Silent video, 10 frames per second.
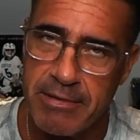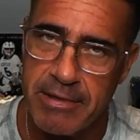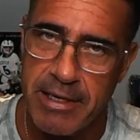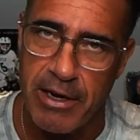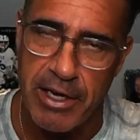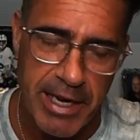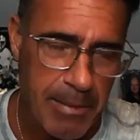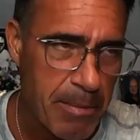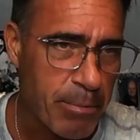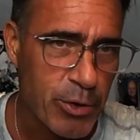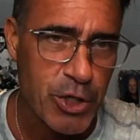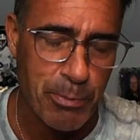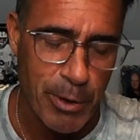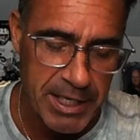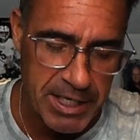You know, you think about Bruce
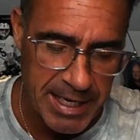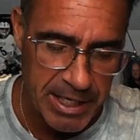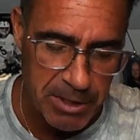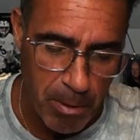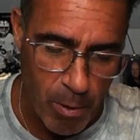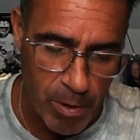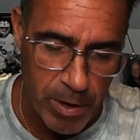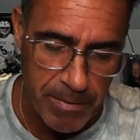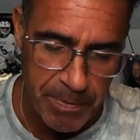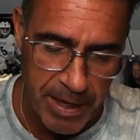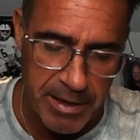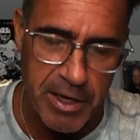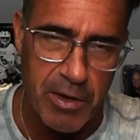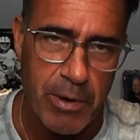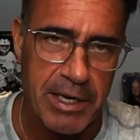Springsteen's Born in the
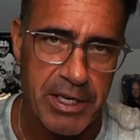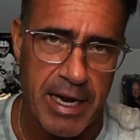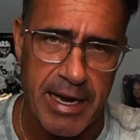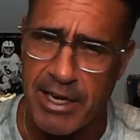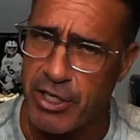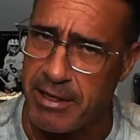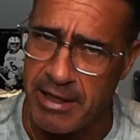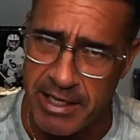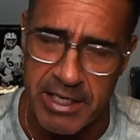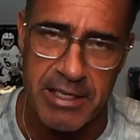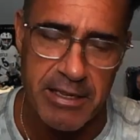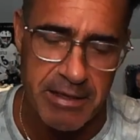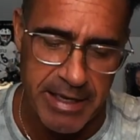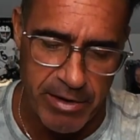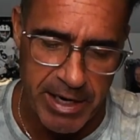USA. You actually listen to the
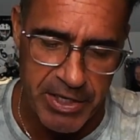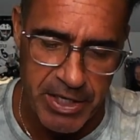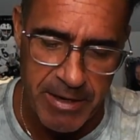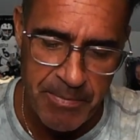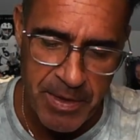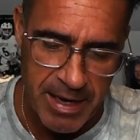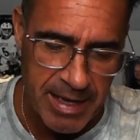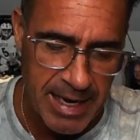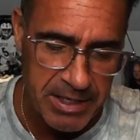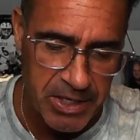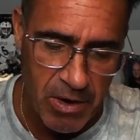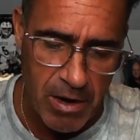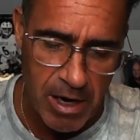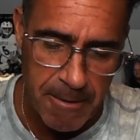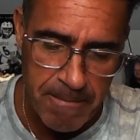lyrics of that song.